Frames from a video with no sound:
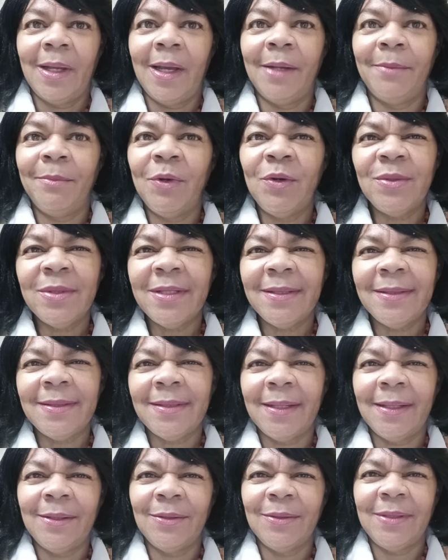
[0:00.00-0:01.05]
And Moses
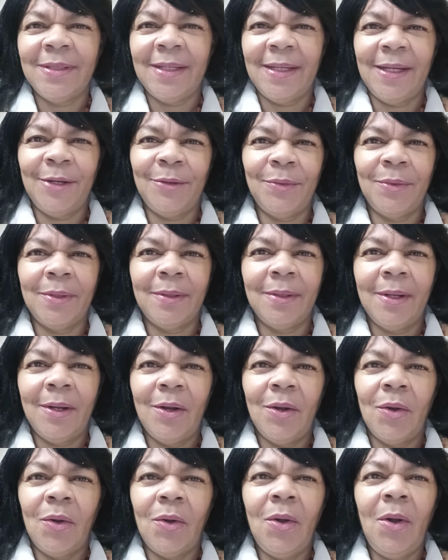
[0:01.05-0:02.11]
said unto Aaron,
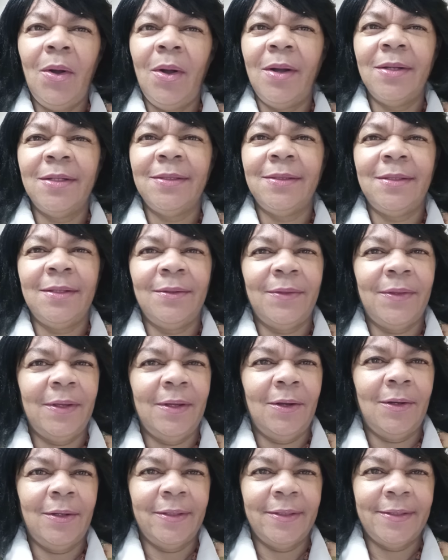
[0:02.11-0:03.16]
Go unto
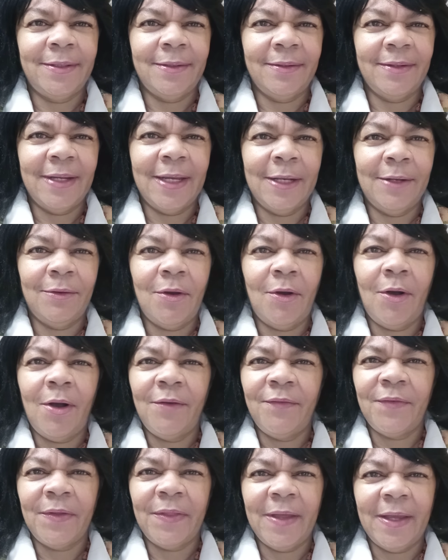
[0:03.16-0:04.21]
the altar and
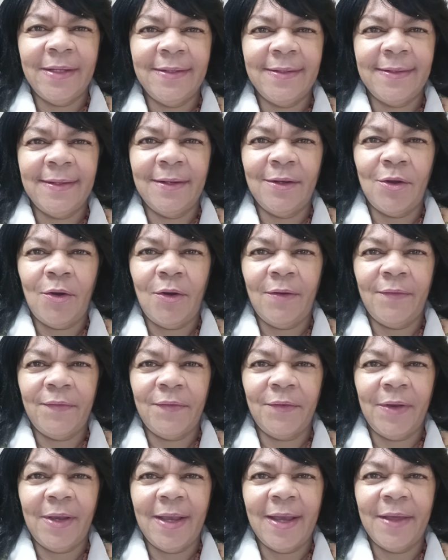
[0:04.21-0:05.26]
offer thy sin
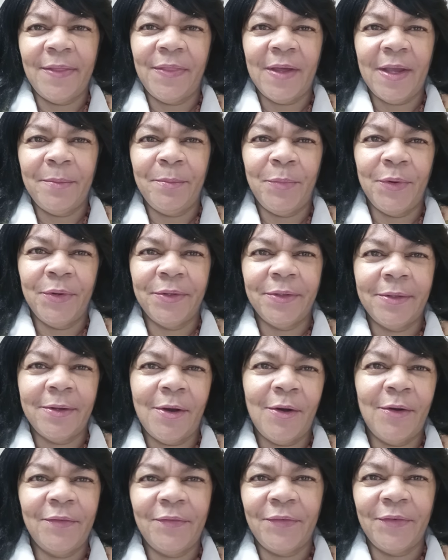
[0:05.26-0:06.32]
offering and thy burnt
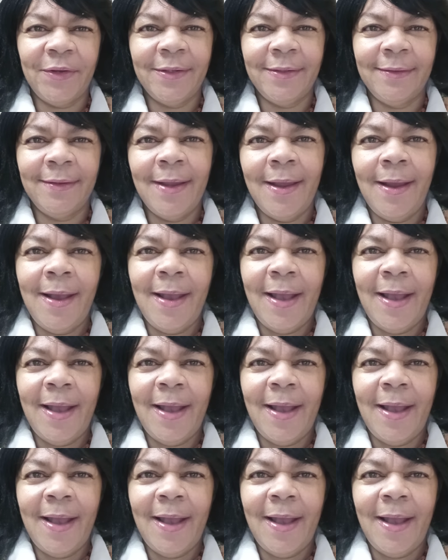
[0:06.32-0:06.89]
offering,